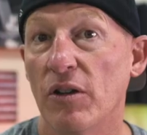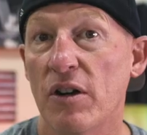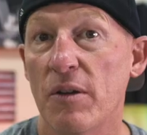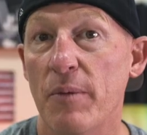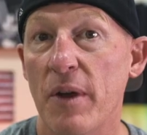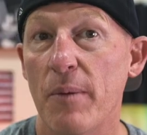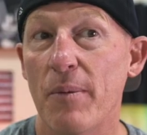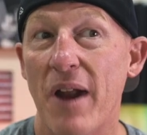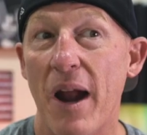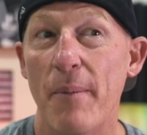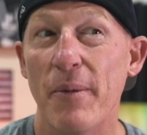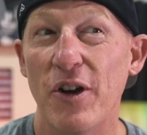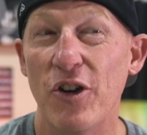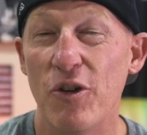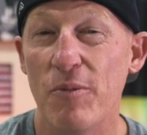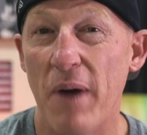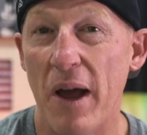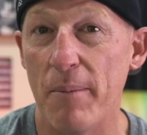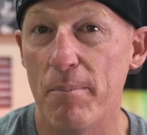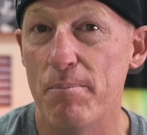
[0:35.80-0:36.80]
to me, but I'm going to
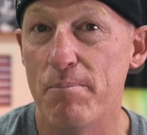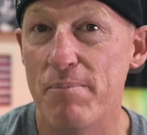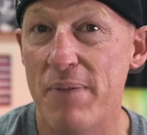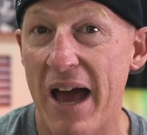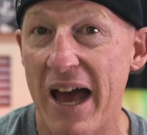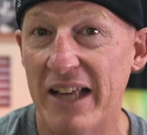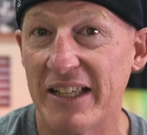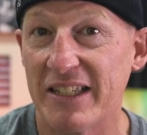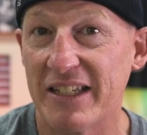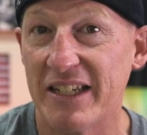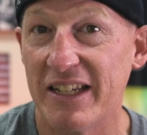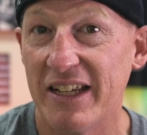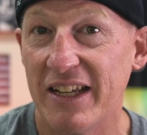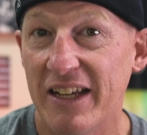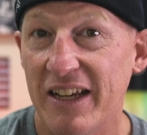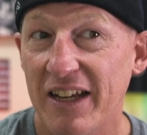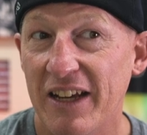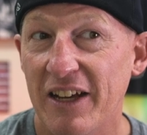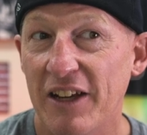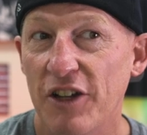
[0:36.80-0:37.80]
do my best
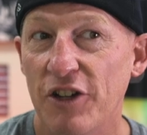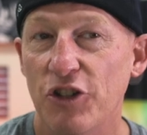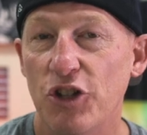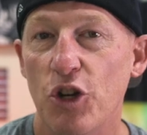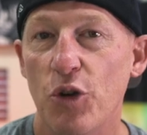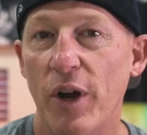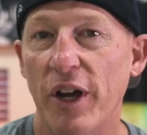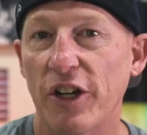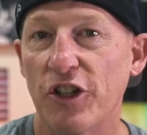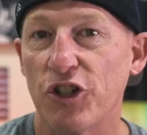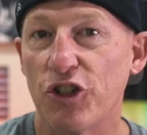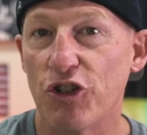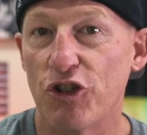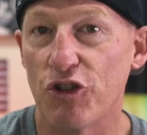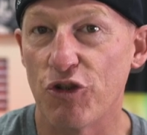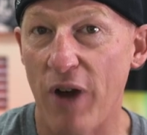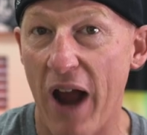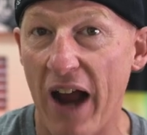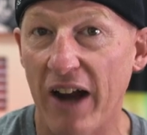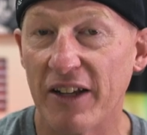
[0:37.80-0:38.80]
to
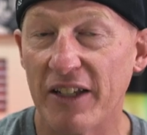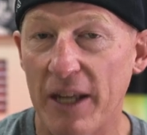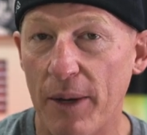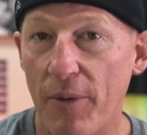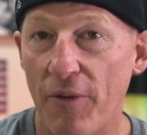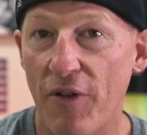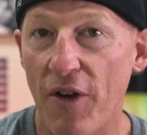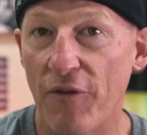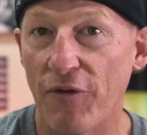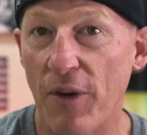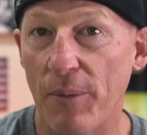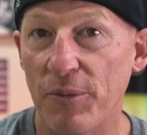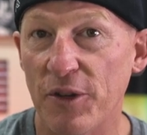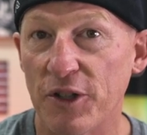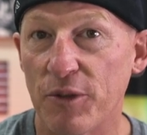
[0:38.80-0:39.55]
extract some of it from this